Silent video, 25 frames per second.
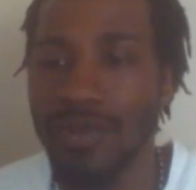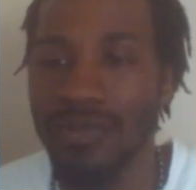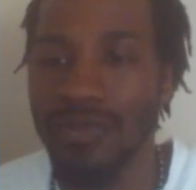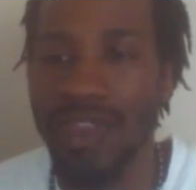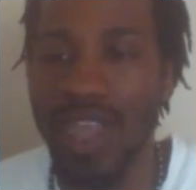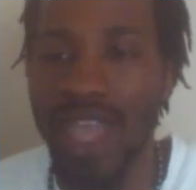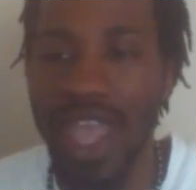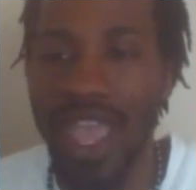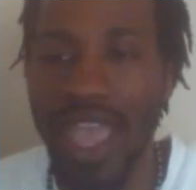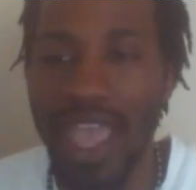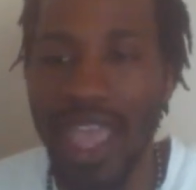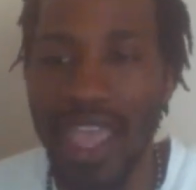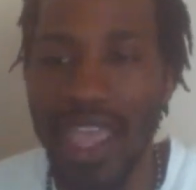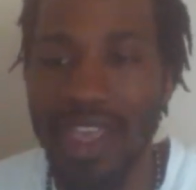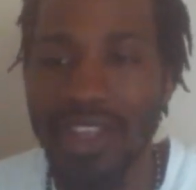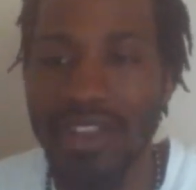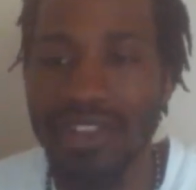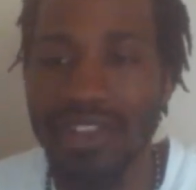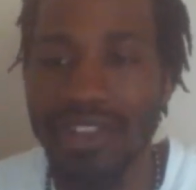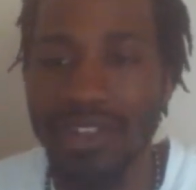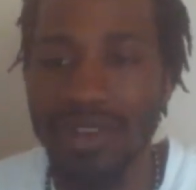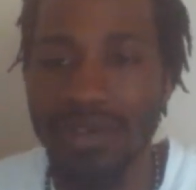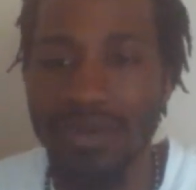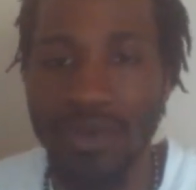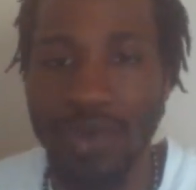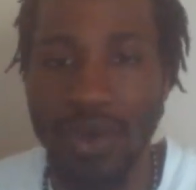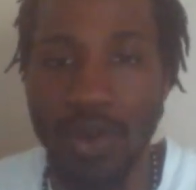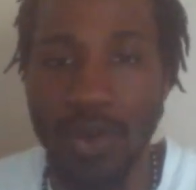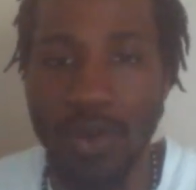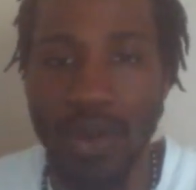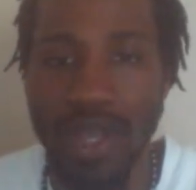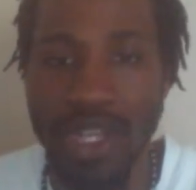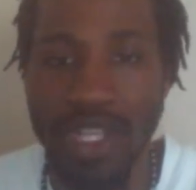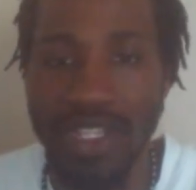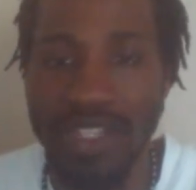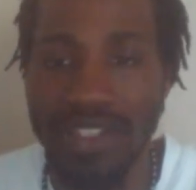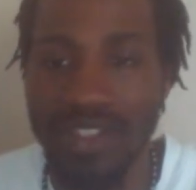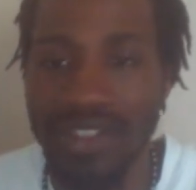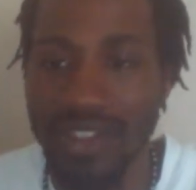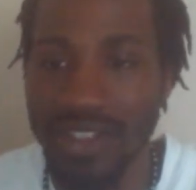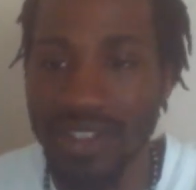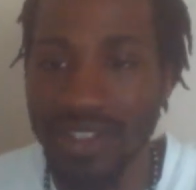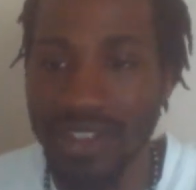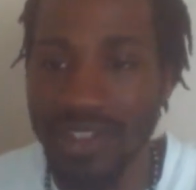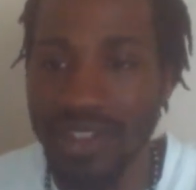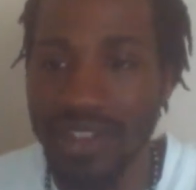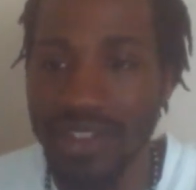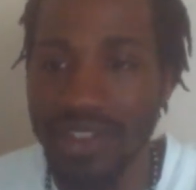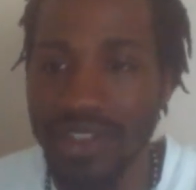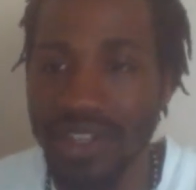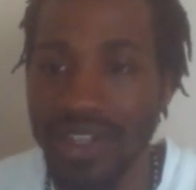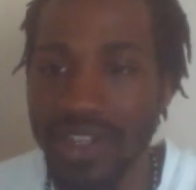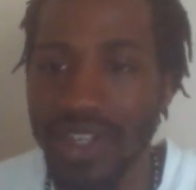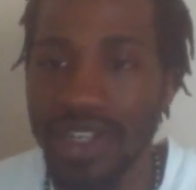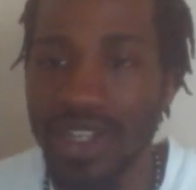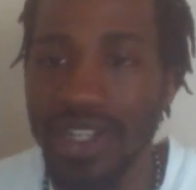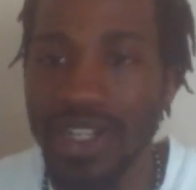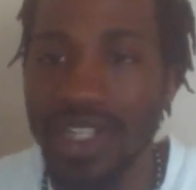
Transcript: the hands of the witnesses